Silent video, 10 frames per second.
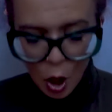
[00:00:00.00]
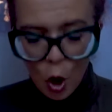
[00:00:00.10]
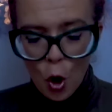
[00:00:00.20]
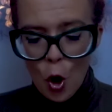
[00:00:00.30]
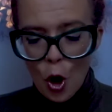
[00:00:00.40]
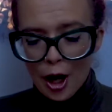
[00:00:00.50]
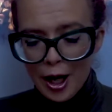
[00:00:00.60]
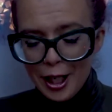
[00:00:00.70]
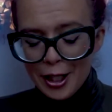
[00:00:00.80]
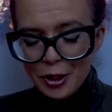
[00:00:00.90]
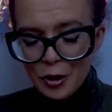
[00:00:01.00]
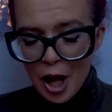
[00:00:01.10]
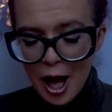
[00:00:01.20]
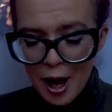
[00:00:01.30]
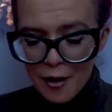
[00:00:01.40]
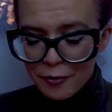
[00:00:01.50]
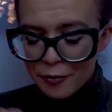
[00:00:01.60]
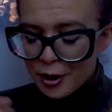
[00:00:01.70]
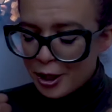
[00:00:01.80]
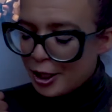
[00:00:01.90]
or you have
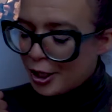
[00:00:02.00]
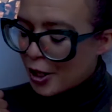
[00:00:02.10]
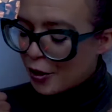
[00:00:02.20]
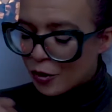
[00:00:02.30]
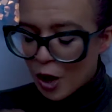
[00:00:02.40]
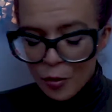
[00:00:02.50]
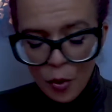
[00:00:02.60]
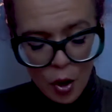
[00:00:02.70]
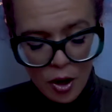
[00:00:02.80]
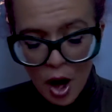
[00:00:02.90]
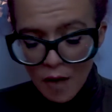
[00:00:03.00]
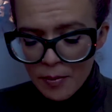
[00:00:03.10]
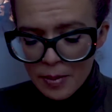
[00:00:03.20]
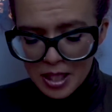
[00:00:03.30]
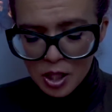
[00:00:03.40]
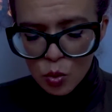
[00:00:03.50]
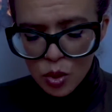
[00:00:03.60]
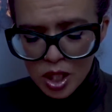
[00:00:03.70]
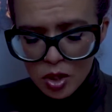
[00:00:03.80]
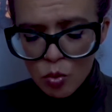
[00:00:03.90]
a business
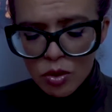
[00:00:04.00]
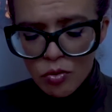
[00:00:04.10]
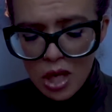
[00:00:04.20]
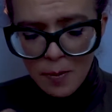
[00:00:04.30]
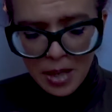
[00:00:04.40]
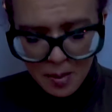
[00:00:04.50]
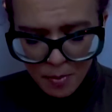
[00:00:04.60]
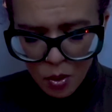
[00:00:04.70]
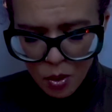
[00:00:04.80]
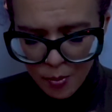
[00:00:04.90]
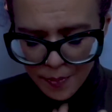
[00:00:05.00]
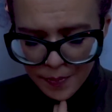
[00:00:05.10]
which is with 3 people,